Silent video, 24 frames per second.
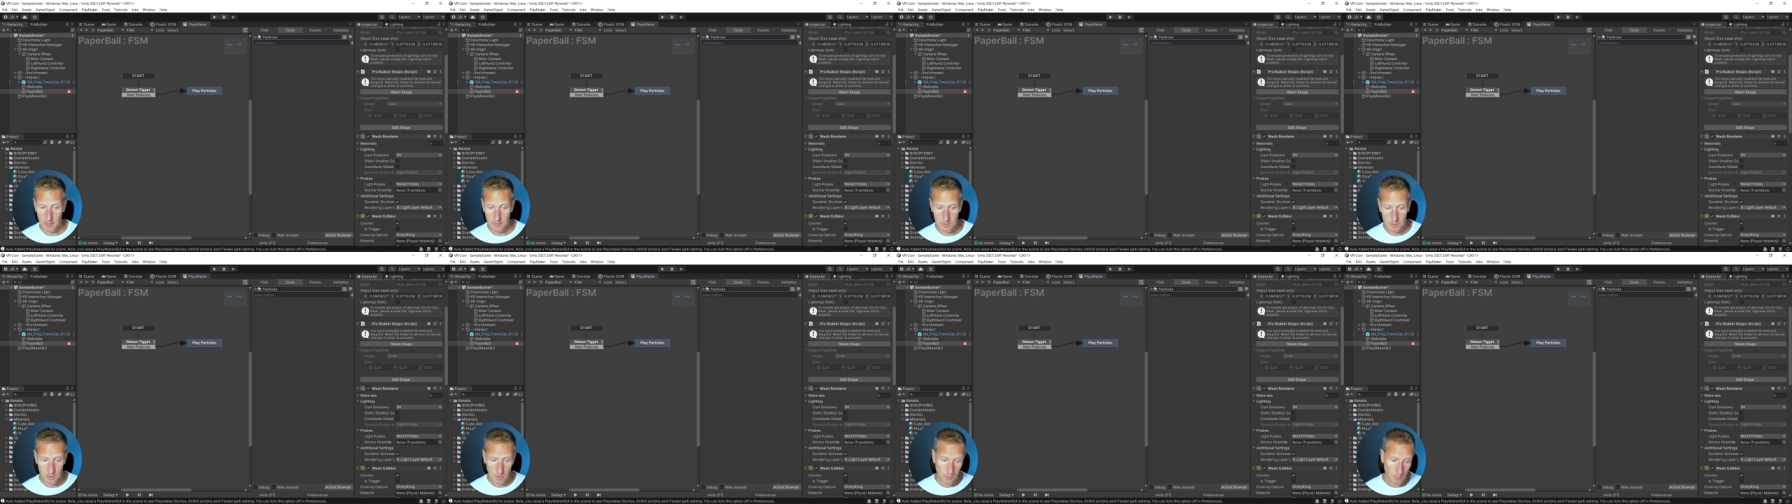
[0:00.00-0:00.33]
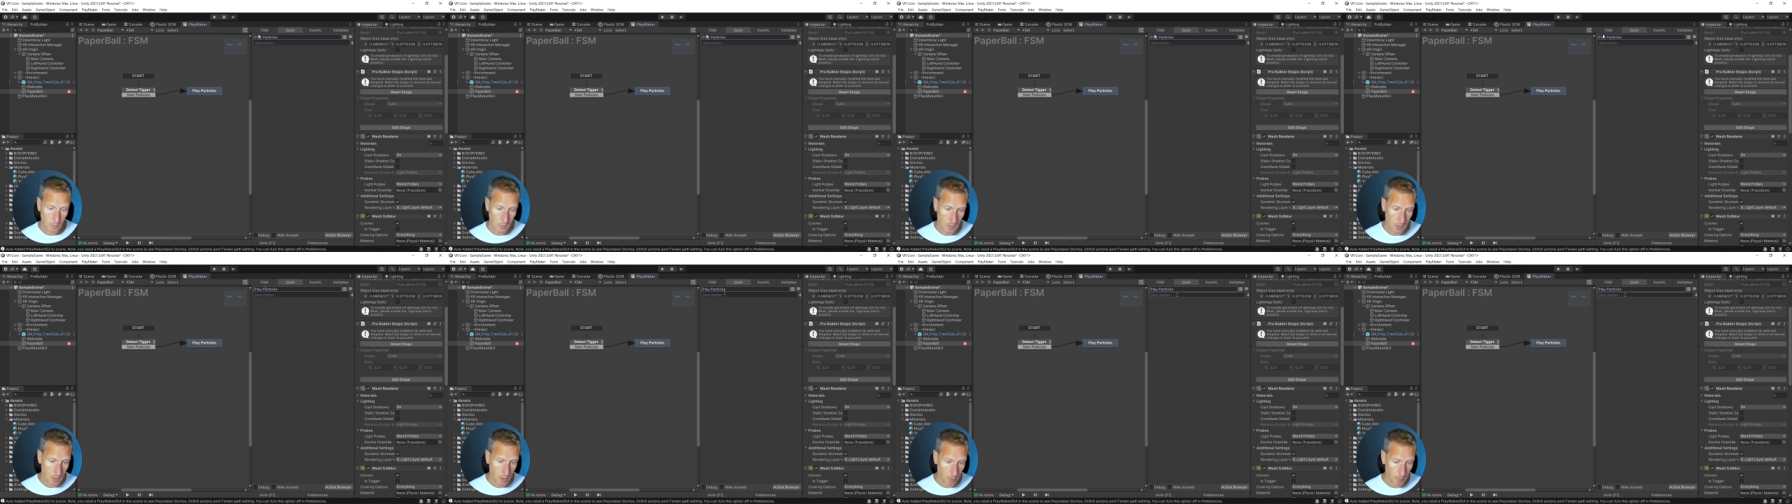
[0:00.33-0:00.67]
So if
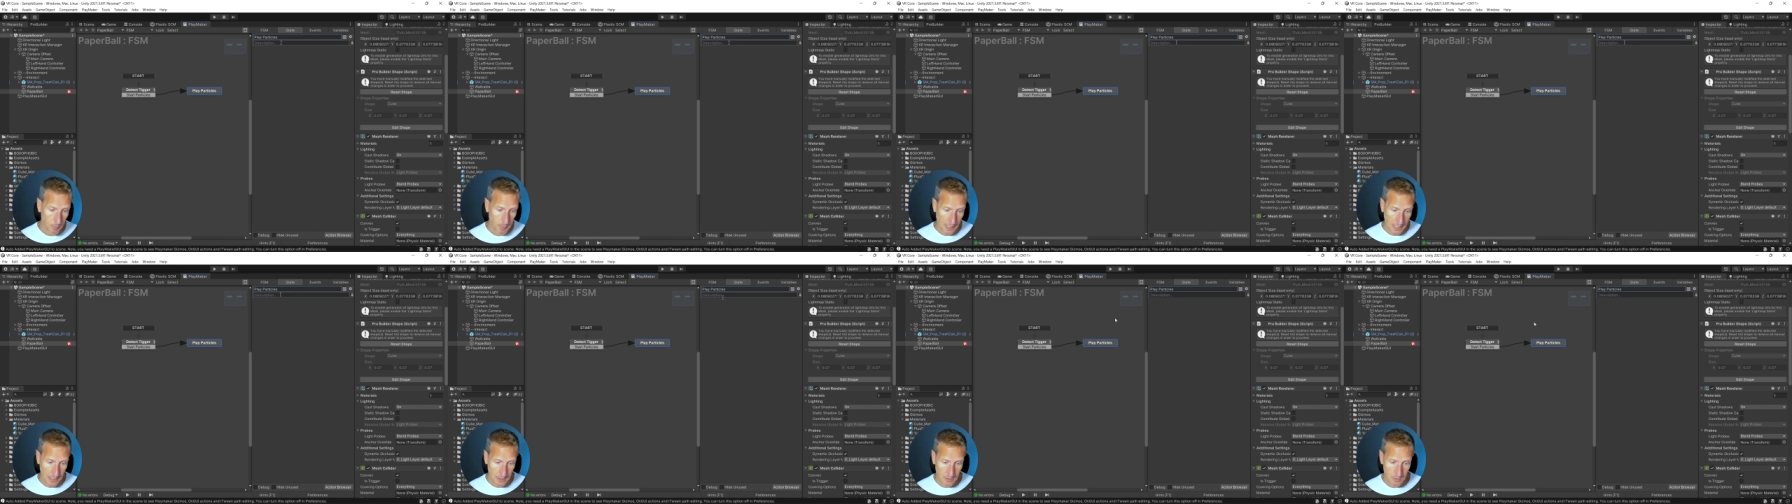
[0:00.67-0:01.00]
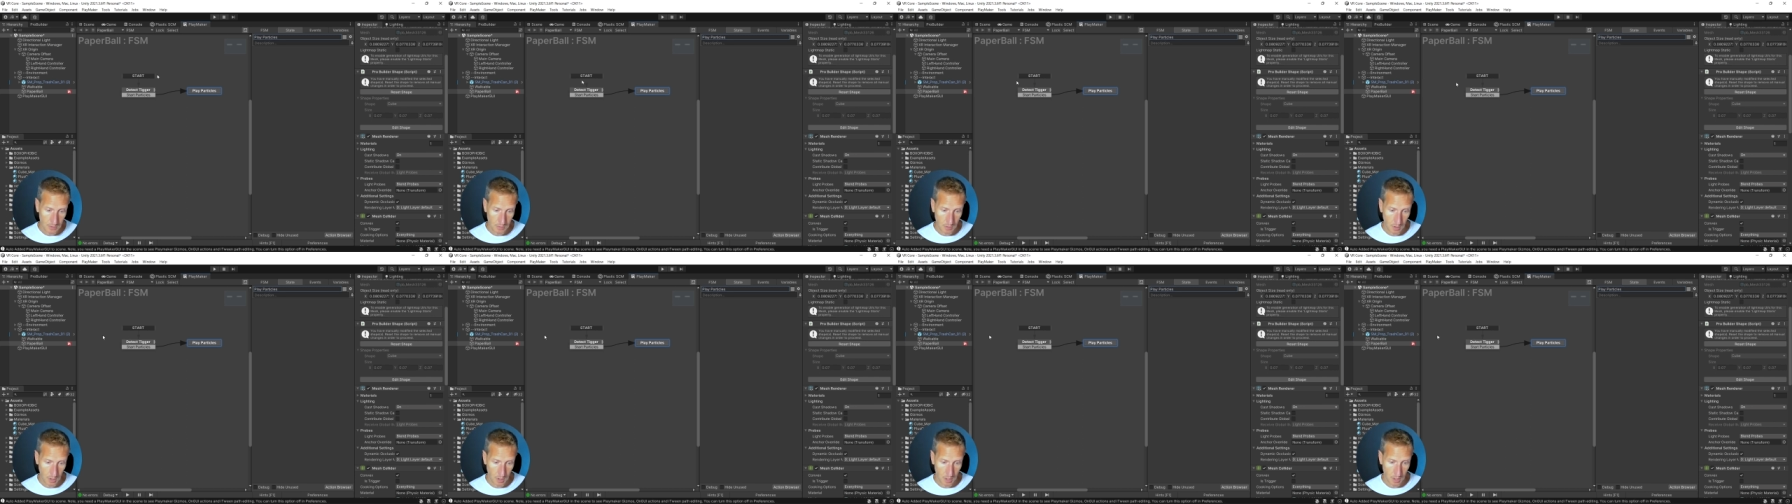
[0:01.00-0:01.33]
we go back
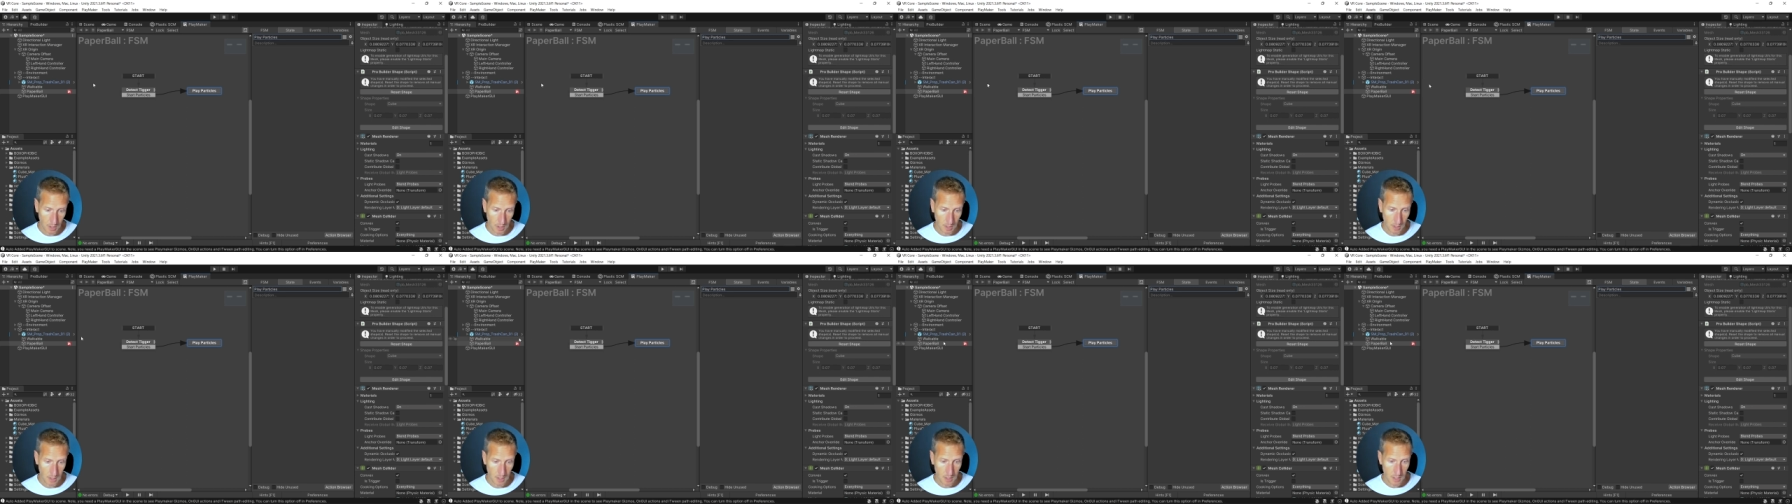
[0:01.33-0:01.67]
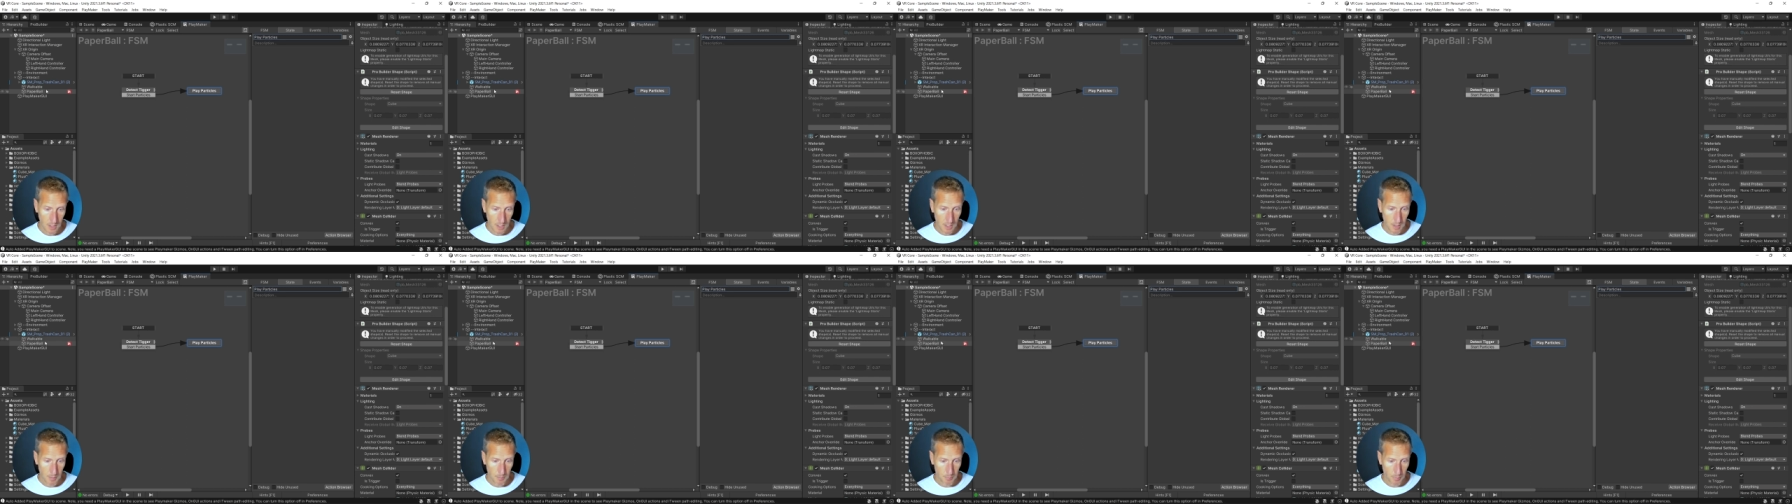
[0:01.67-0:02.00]
to our
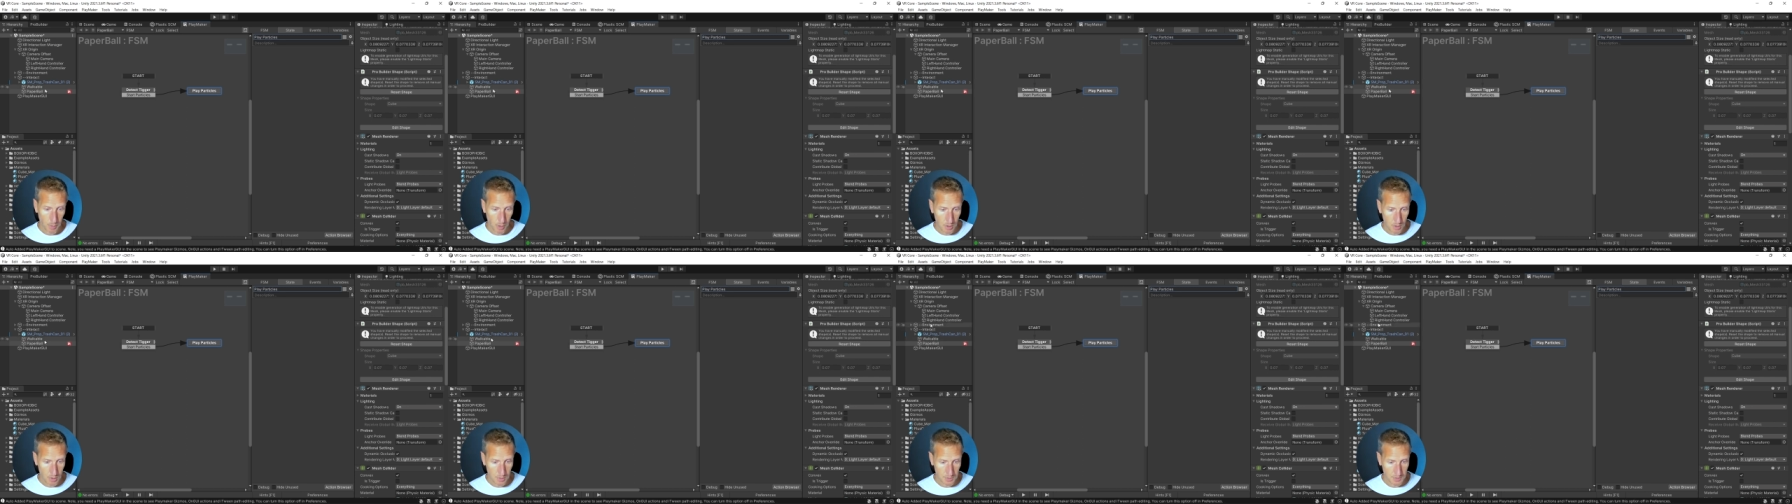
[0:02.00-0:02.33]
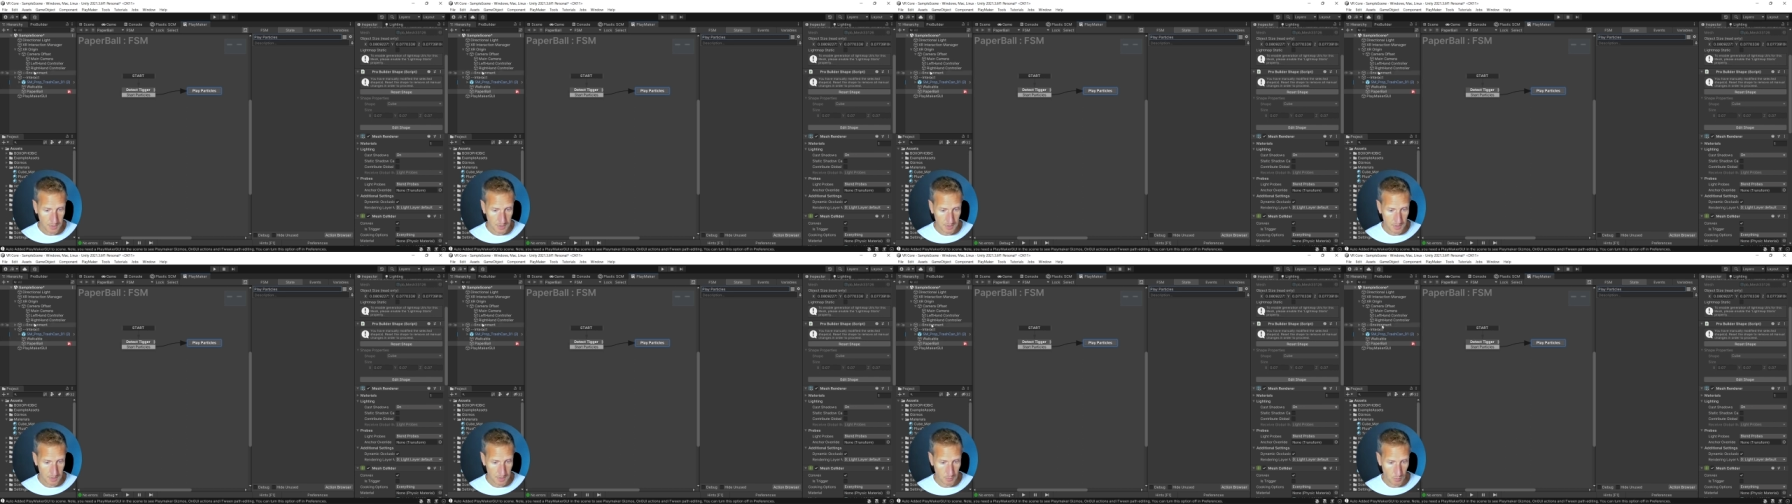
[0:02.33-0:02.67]
particle
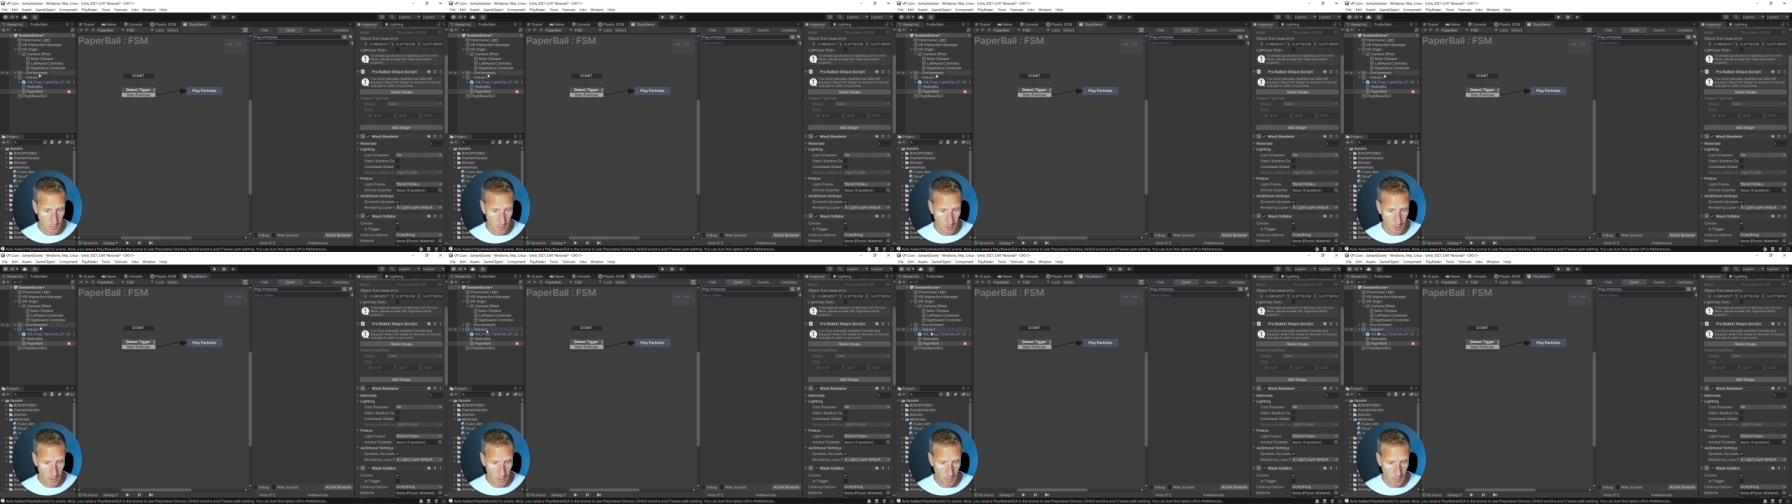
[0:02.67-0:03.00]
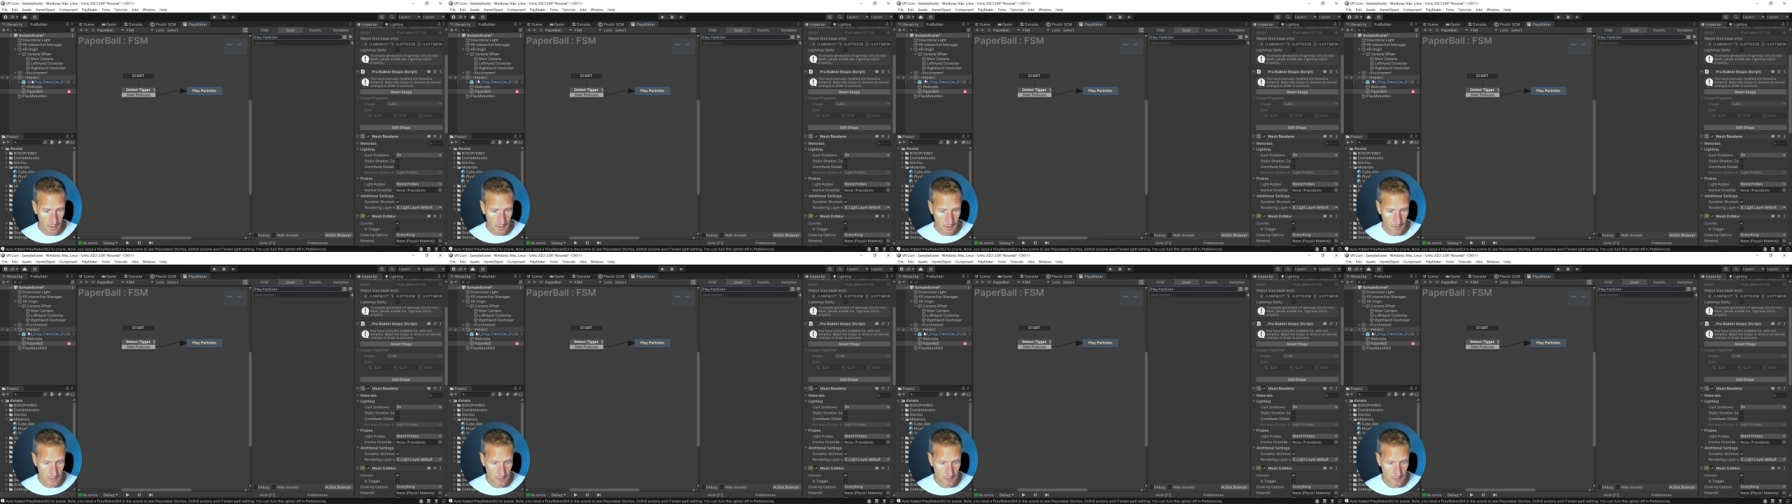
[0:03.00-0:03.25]
system real quick,